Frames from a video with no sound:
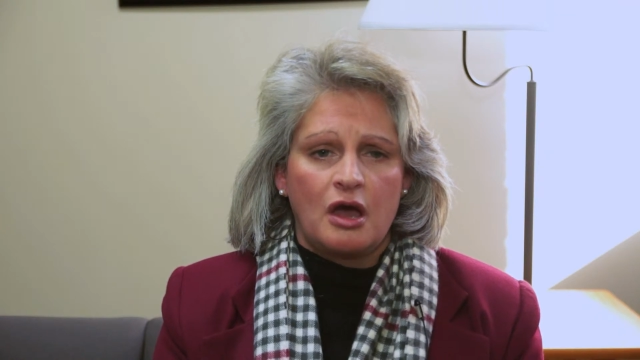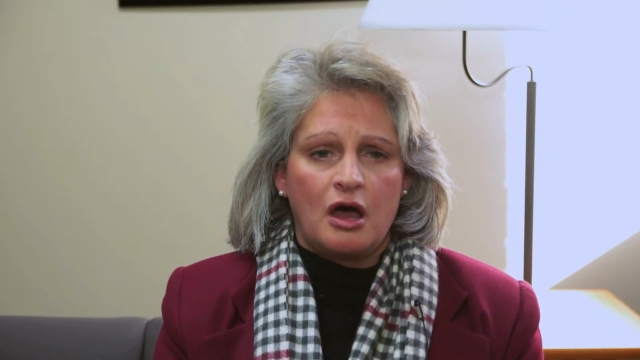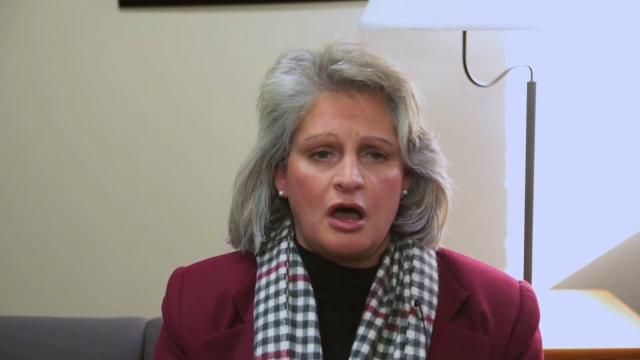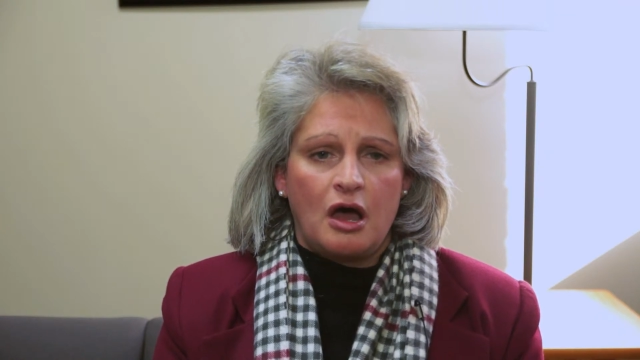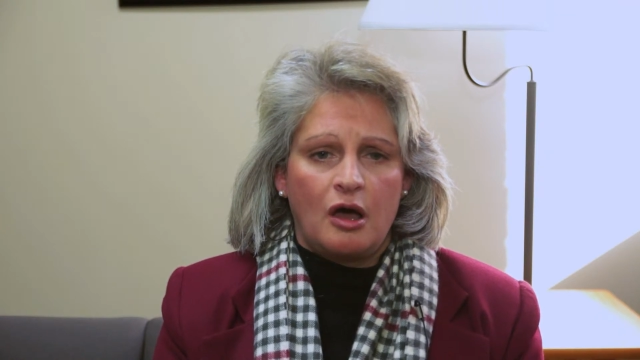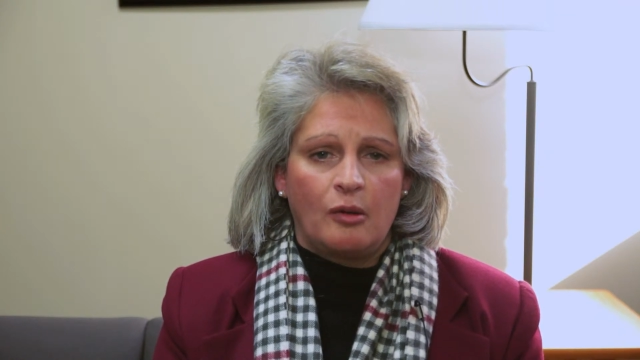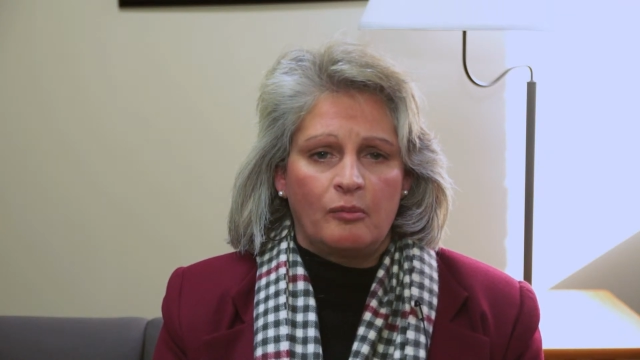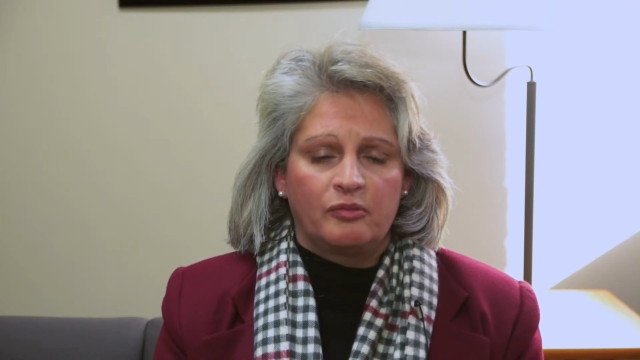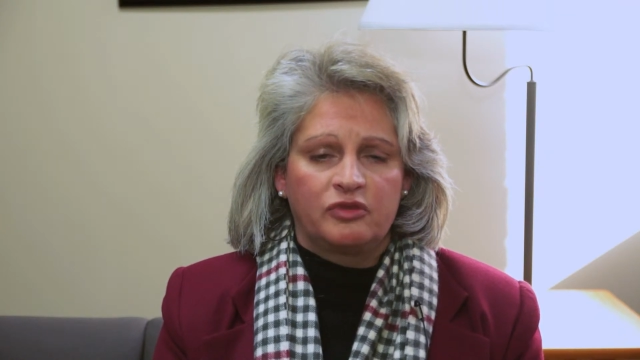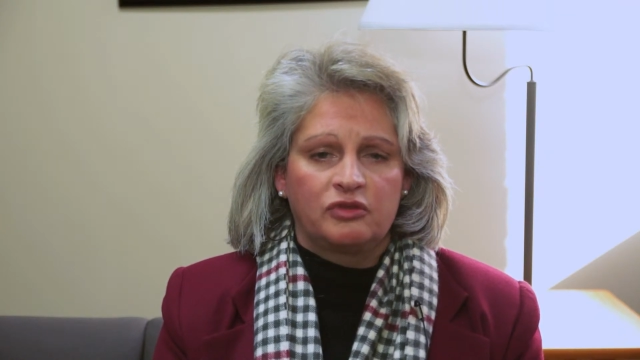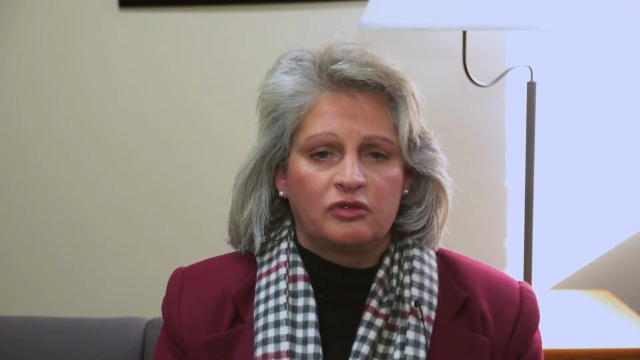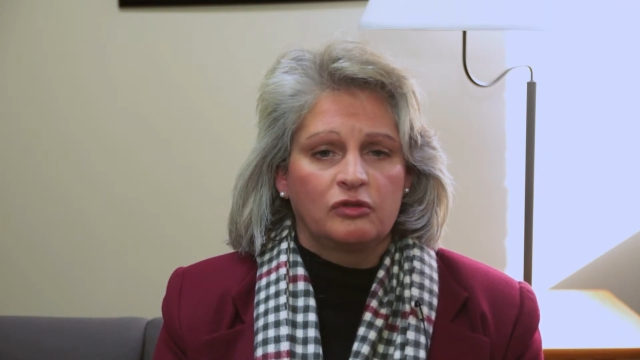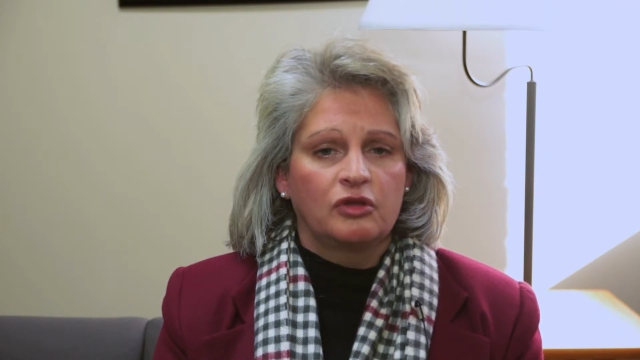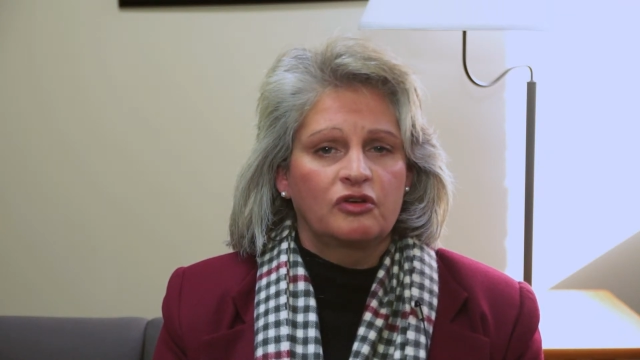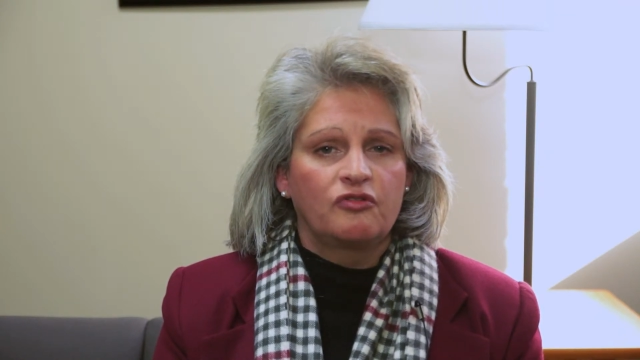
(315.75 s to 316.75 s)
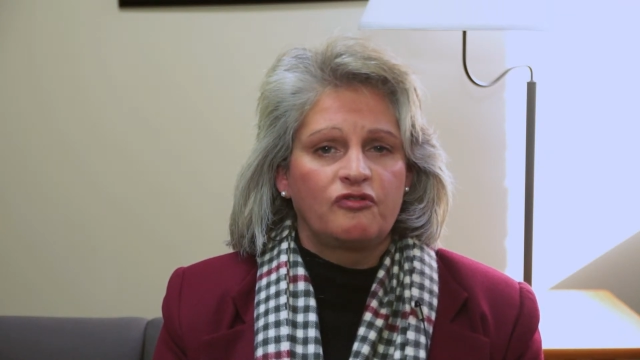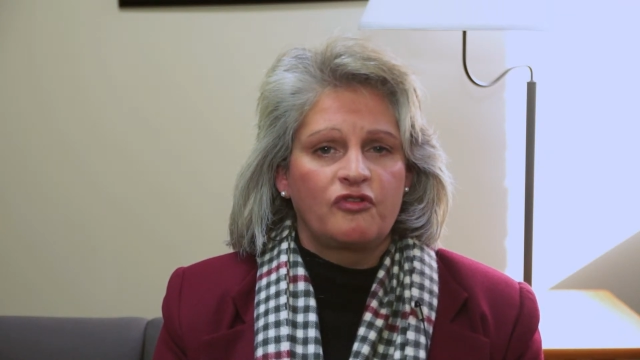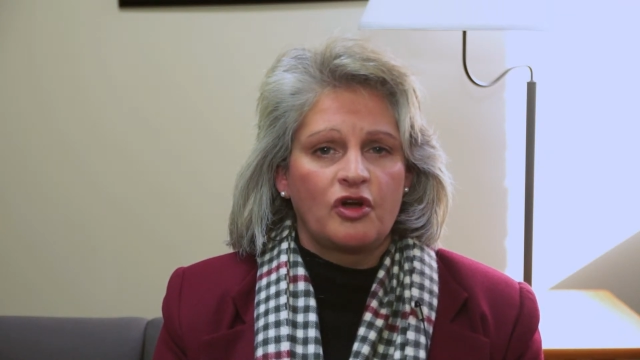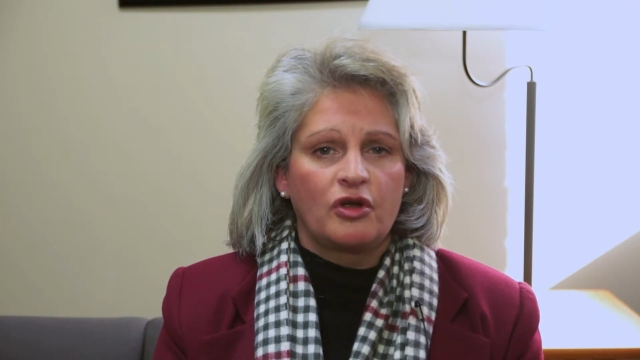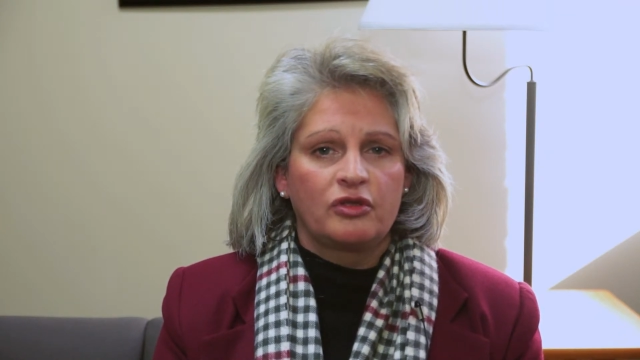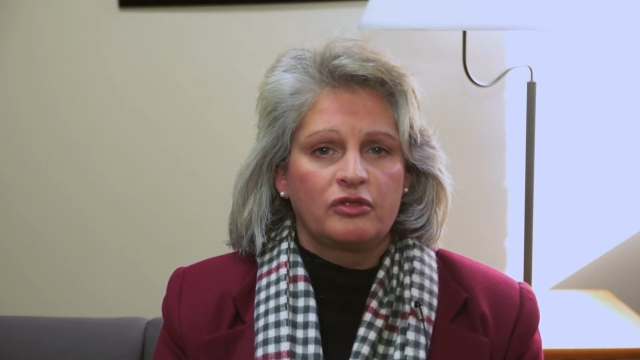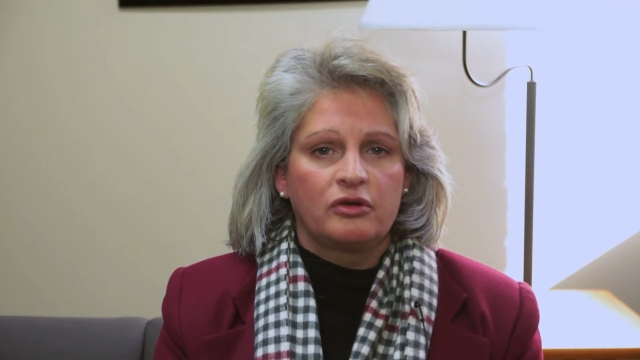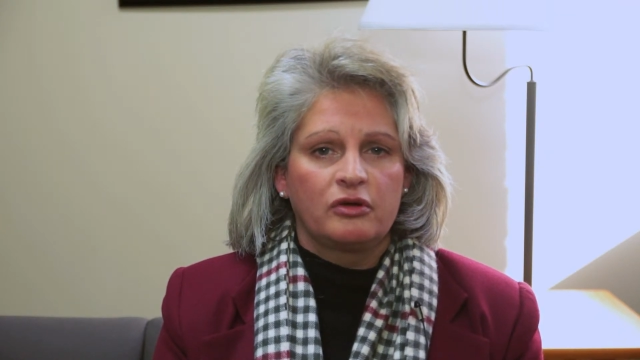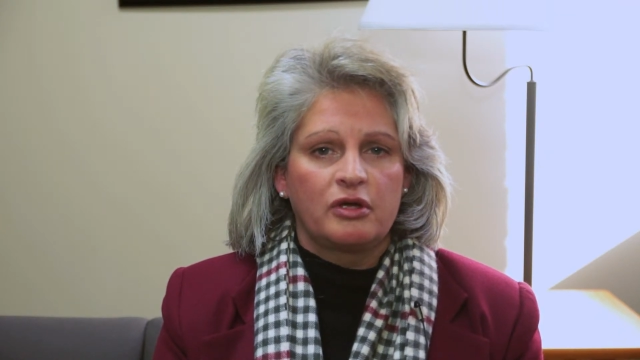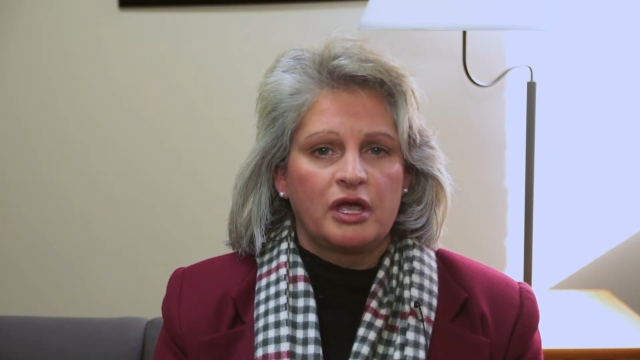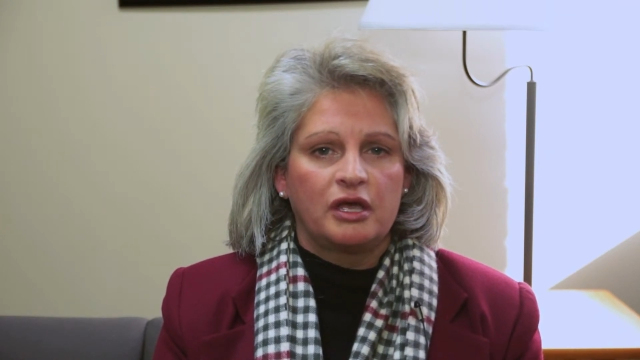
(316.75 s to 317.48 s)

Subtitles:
to look further